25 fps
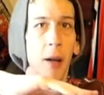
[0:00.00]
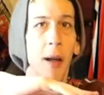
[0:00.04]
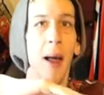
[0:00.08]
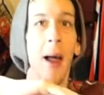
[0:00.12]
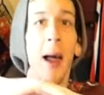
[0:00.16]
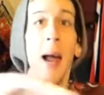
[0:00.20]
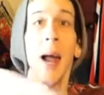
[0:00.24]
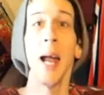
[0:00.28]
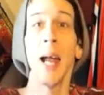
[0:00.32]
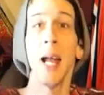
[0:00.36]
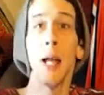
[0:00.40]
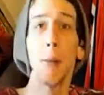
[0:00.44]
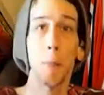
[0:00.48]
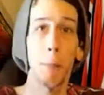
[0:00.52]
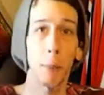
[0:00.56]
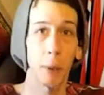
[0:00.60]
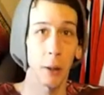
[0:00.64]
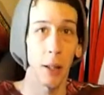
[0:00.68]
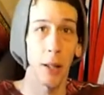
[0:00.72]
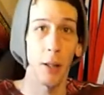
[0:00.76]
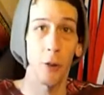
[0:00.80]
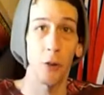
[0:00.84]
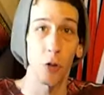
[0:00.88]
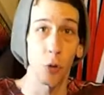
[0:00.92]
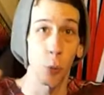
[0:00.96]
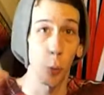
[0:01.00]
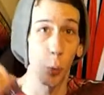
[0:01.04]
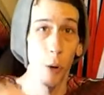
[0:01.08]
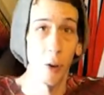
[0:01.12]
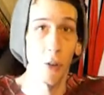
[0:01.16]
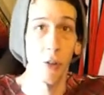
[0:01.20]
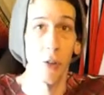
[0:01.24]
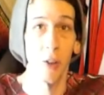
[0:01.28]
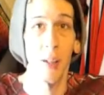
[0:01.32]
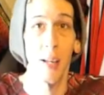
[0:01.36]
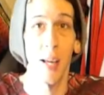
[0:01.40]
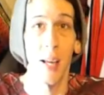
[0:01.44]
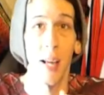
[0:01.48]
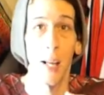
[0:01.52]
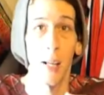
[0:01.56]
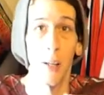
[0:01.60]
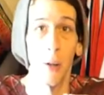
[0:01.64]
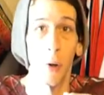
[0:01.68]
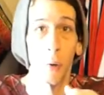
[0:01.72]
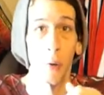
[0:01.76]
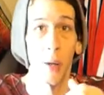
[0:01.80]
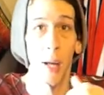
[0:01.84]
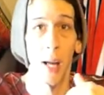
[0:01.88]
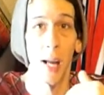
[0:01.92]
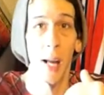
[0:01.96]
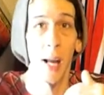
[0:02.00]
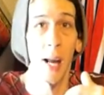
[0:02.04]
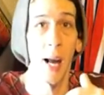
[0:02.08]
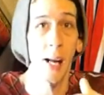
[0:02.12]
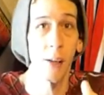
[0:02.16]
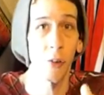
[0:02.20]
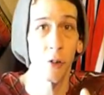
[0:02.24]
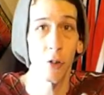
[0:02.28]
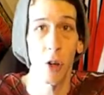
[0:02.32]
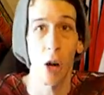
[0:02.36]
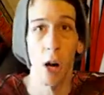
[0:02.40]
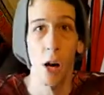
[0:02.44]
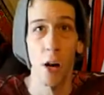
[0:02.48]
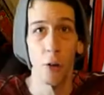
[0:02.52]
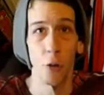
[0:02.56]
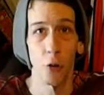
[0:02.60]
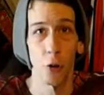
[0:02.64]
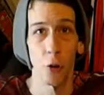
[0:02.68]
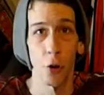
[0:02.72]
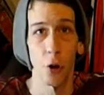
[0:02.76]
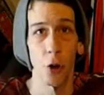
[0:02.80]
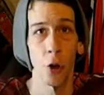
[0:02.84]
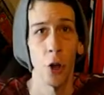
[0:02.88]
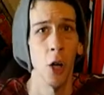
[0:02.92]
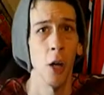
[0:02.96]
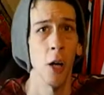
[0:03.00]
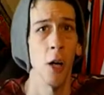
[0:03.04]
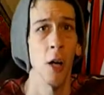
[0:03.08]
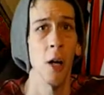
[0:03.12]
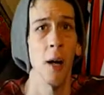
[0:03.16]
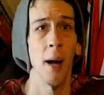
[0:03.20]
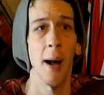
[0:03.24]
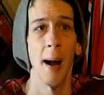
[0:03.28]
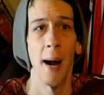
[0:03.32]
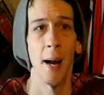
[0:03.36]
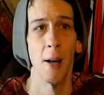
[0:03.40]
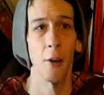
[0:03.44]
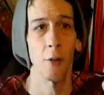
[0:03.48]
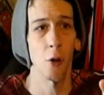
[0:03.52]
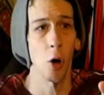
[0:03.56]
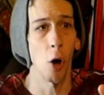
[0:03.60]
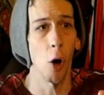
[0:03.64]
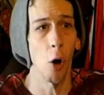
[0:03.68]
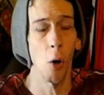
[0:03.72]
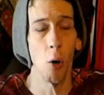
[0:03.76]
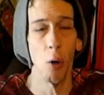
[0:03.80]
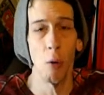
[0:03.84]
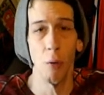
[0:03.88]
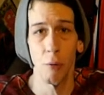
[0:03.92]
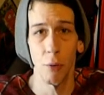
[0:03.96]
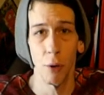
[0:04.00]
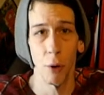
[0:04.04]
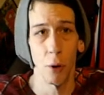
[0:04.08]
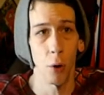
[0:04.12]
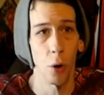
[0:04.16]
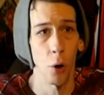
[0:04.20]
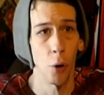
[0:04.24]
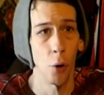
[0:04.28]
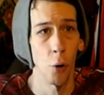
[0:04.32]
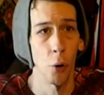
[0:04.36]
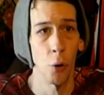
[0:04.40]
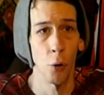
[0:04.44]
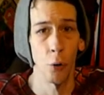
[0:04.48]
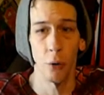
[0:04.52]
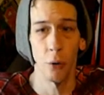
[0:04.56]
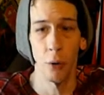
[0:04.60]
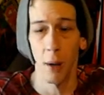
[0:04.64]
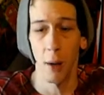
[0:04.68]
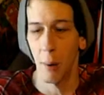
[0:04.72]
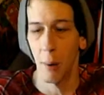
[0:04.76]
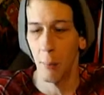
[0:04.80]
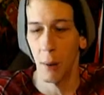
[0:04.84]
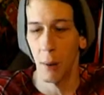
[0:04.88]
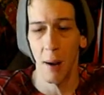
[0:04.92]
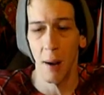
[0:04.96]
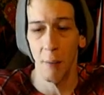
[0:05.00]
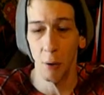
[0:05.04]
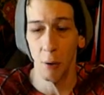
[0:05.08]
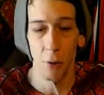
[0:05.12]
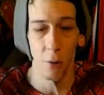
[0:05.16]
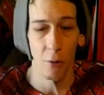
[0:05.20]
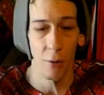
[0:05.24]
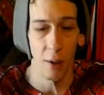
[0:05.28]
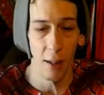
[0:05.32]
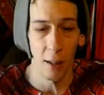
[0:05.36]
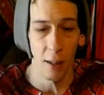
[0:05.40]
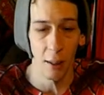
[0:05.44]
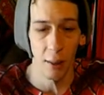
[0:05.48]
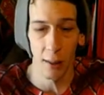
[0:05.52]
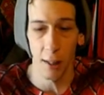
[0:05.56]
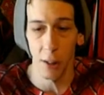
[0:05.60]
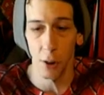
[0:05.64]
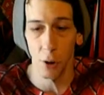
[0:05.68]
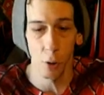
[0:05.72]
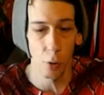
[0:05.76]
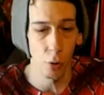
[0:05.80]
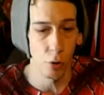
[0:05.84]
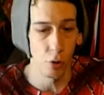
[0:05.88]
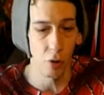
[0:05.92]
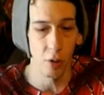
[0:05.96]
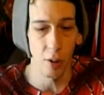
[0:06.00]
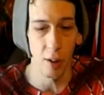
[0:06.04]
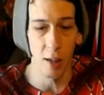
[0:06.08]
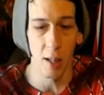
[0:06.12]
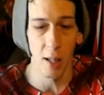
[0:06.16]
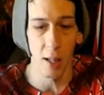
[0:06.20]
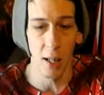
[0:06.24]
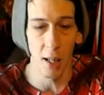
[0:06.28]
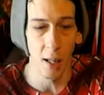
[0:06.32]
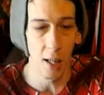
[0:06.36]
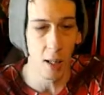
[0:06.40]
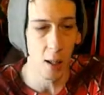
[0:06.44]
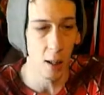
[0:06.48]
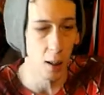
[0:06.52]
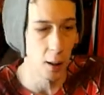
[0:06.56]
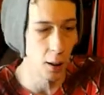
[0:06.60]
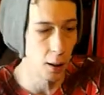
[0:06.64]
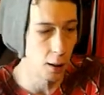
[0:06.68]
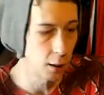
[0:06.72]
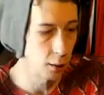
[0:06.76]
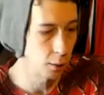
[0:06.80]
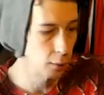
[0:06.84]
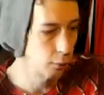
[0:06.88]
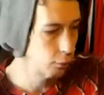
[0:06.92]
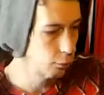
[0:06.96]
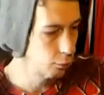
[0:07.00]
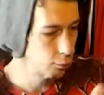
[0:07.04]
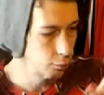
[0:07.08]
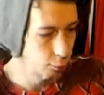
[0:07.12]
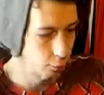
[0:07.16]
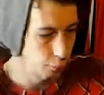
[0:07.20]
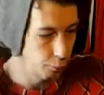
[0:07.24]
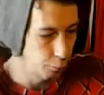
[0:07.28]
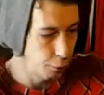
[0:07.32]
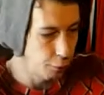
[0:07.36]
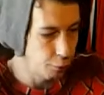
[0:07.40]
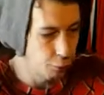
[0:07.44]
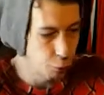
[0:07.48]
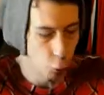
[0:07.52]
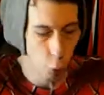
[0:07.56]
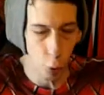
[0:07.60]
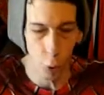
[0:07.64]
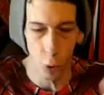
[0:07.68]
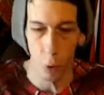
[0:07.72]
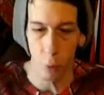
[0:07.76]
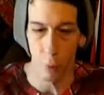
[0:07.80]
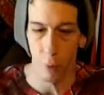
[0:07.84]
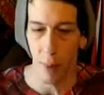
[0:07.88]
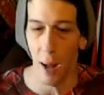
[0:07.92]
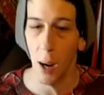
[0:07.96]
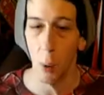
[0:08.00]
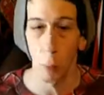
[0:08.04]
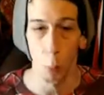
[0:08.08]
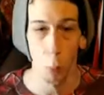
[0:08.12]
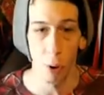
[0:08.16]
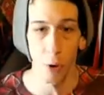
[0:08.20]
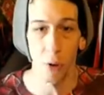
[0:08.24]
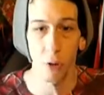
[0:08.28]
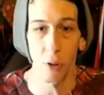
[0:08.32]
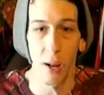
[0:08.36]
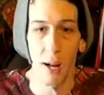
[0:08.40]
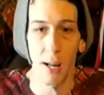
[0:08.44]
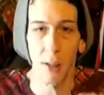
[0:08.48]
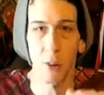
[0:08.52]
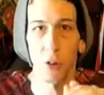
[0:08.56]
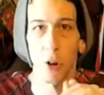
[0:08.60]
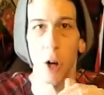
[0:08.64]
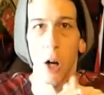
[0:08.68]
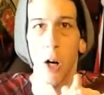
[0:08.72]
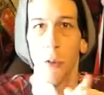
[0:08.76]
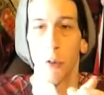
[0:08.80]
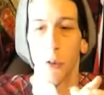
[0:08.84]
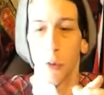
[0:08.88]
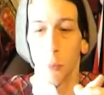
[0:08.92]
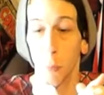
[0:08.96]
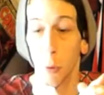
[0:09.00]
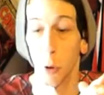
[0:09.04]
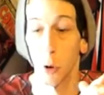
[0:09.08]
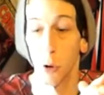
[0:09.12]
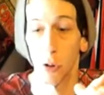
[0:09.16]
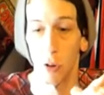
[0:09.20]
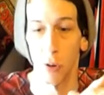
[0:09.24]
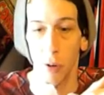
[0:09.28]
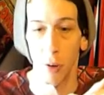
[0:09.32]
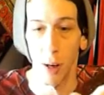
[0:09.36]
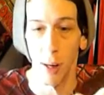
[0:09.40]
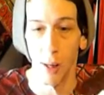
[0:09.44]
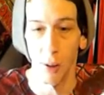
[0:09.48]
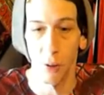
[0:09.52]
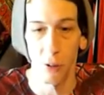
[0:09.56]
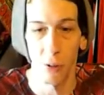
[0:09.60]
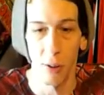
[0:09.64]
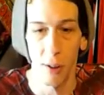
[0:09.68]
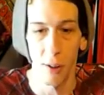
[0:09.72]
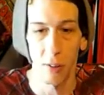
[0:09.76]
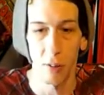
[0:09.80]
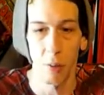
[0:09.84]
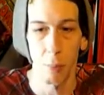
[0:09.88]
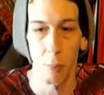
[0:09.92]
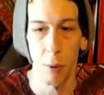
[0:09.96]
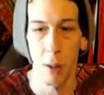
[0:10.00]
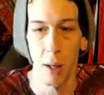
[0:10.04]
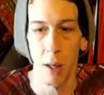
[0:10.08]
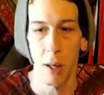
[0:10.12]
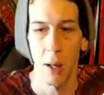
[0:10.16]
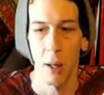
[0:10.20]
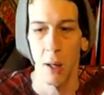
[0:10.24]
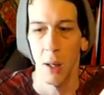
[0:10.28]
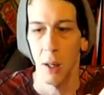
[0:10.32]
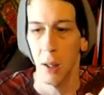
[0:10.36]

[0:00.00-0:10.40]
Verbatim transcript: A plus once again, okay? XCOSER has all of their own, everything that you see uh, before you that was XCOSER merchandise sent to me